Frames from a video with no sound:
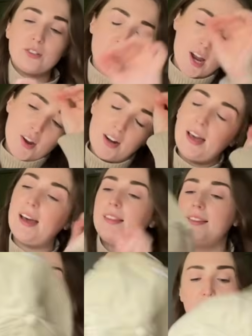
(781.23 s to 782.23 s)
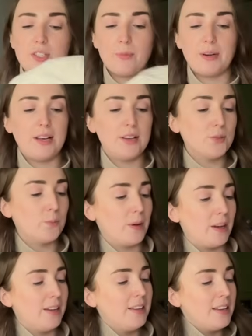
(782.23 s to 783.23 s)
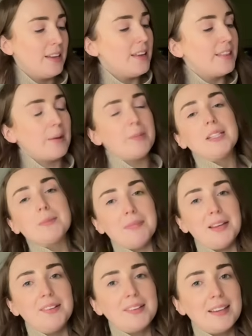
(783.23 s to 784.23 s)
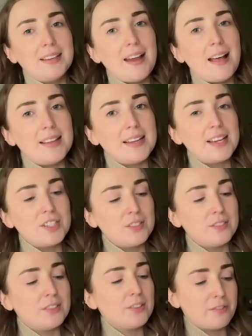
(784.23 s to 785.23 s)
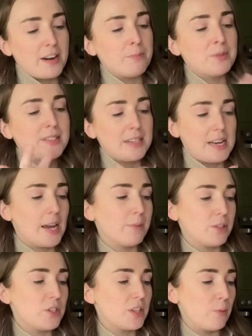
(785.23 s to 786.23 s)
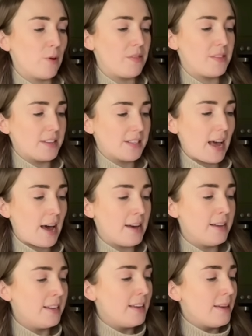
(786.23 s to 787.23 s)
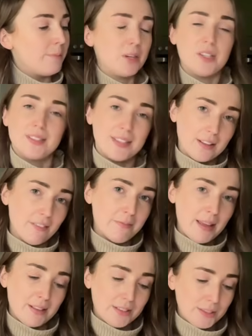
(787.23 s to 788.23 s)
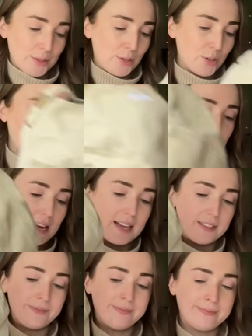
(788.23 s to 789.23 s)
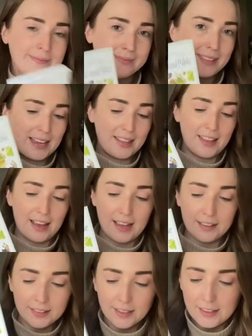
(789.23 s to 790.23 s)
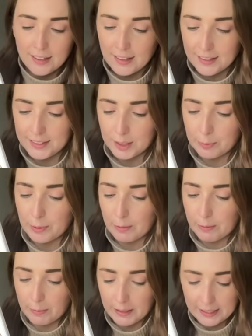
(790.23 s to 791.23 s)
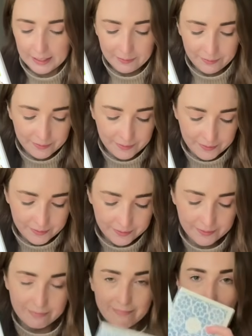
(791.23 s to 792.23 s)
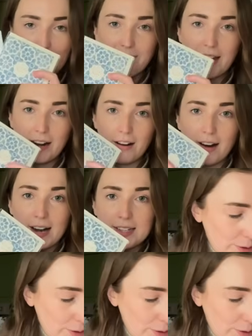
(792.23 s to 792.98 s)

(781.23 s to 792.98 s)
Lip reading: try on a hat that's for someone else, but that means milk in Gaelic, and the friend was saying how much they want this hat because they love milk. So I got them that, and they'll probably have that card.